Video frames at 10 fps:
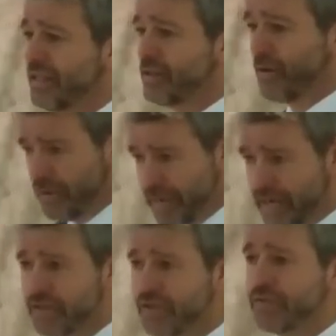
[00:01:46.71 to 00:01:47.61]
It's all
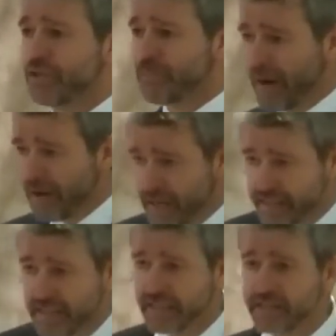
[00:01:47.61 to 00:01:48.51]
about you. The
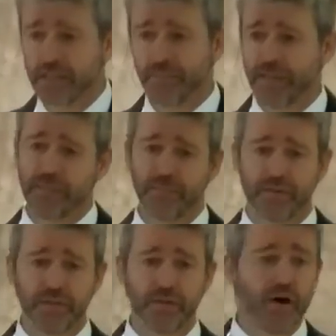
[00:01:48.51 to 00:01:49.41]
spotlight needs to be
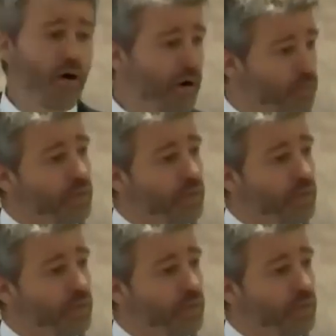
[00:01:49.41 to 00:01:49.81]
upon you. Or